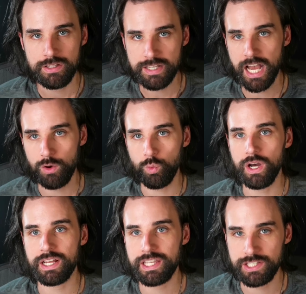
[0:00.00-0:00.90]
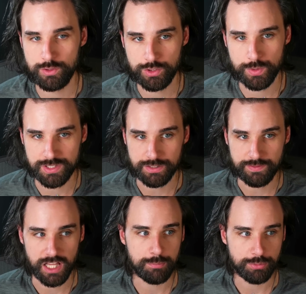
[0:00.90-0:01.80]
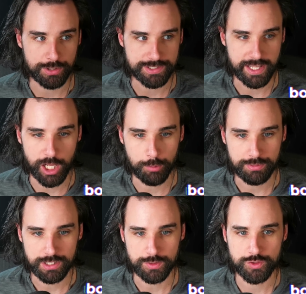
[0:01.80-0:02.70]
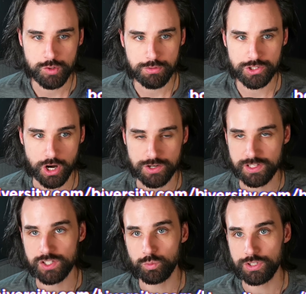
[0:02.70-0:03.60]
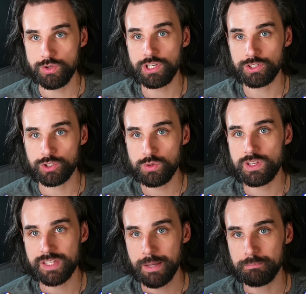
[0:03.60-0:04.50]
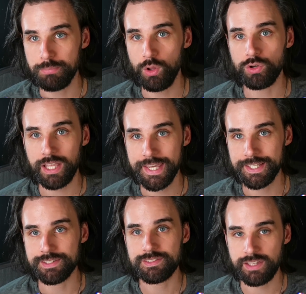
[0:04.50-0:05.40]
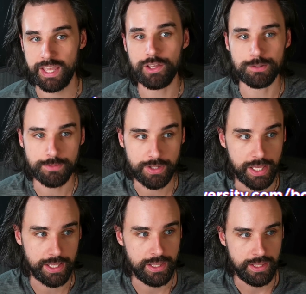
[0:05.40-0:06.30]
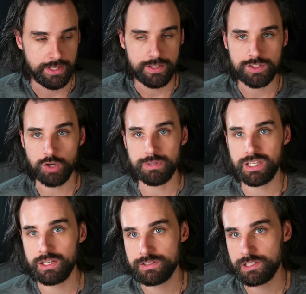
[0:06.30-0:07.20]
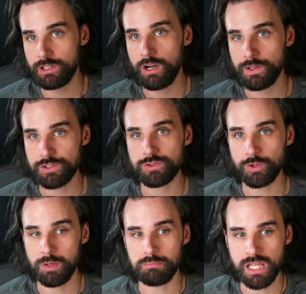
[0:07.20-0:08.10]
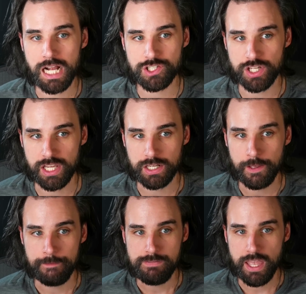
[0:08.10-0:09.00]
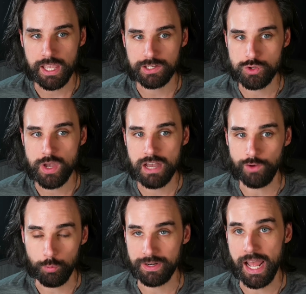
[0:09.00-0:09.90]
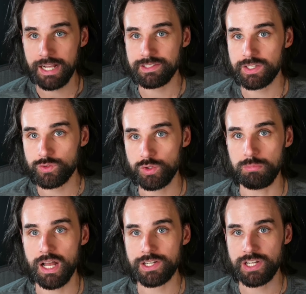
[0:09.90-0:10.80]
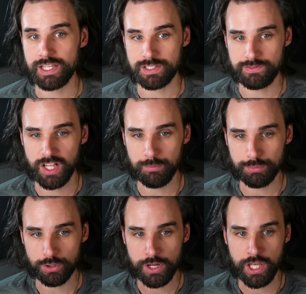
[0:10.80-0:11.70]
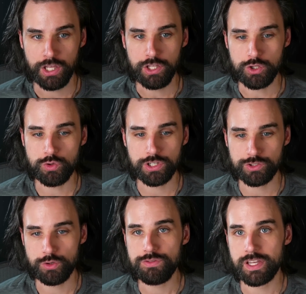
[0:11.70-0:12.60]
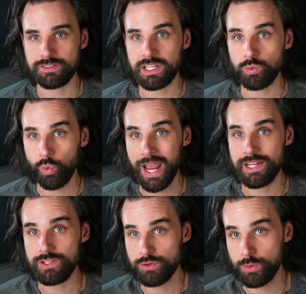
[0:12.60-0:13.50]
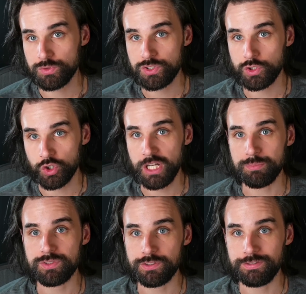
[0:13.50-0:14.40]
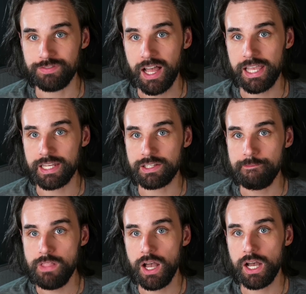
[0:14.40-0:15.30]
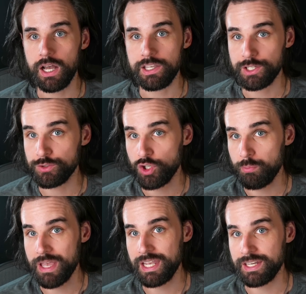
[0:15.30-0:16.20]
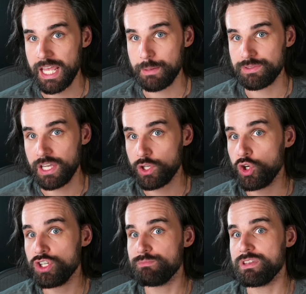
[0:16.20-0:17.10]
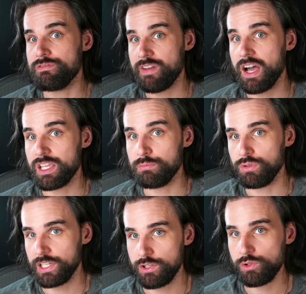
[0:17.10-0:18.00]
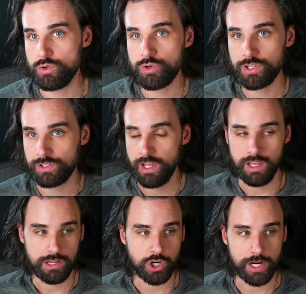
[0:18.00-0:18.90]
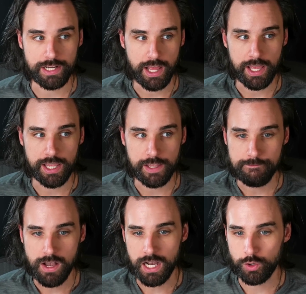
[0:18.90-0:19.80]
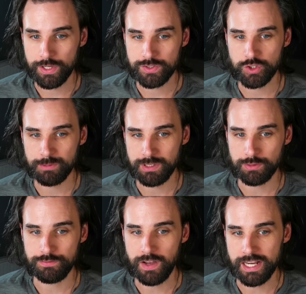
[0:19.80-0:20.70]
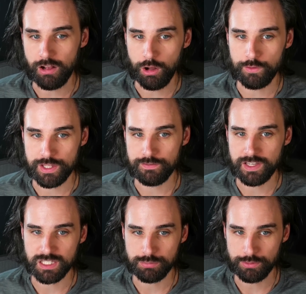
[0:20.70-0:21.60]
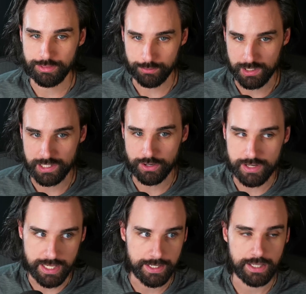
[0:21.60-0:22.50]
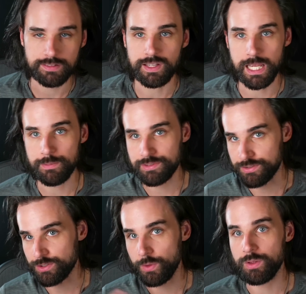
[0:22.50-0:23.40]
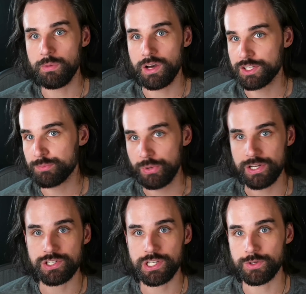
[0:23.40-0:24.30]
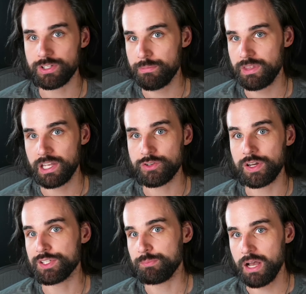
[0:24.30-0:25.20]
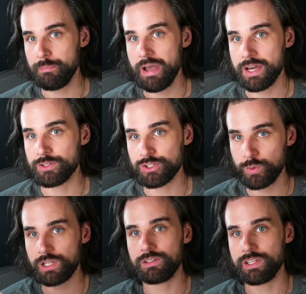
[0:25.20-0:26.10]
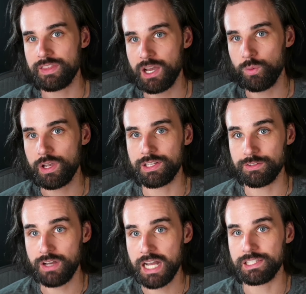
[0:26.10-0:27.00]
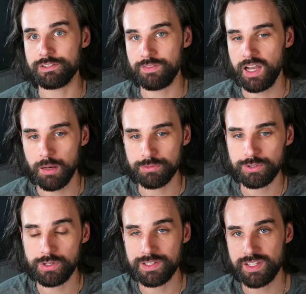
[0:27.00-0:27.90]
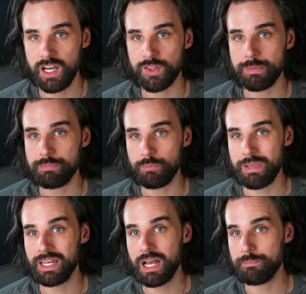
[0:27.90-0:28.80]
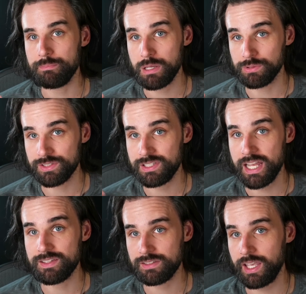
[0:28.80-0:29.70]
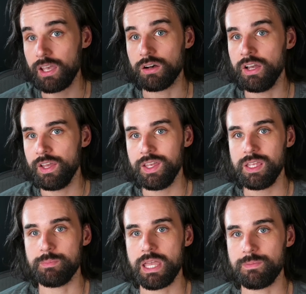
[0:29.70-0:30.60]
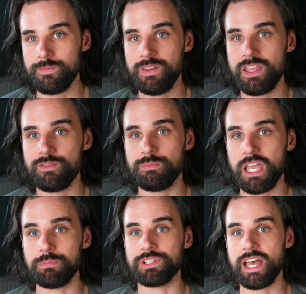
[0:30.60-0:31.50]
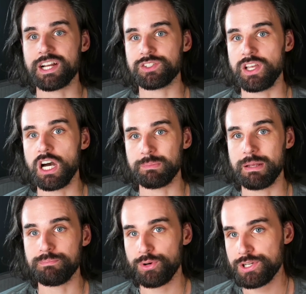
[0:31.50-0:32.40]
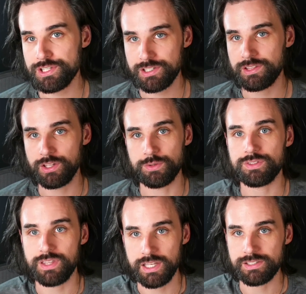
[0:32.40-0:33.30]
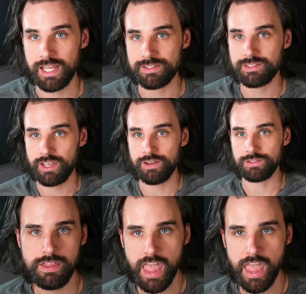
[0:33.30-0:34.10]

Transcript: Now, what can you do as a developer to help, you know, supercharge this? Well, you can do this at bulk and at scale, okay? So because, you know, all these are sold on blockchain and you have open access to the blockchain as a developer, you could do things like write your own scripts to find, uh, you know, domain names that could be valuable. Like you, you could create a, a quick script that would find all the available three letter E N S names and show them on a spreadsheet or something and try to spot patterns quickly that way to identify opportunities that other people may not be able to see at scale. You may even be able to actually automate purchasing those things at scale.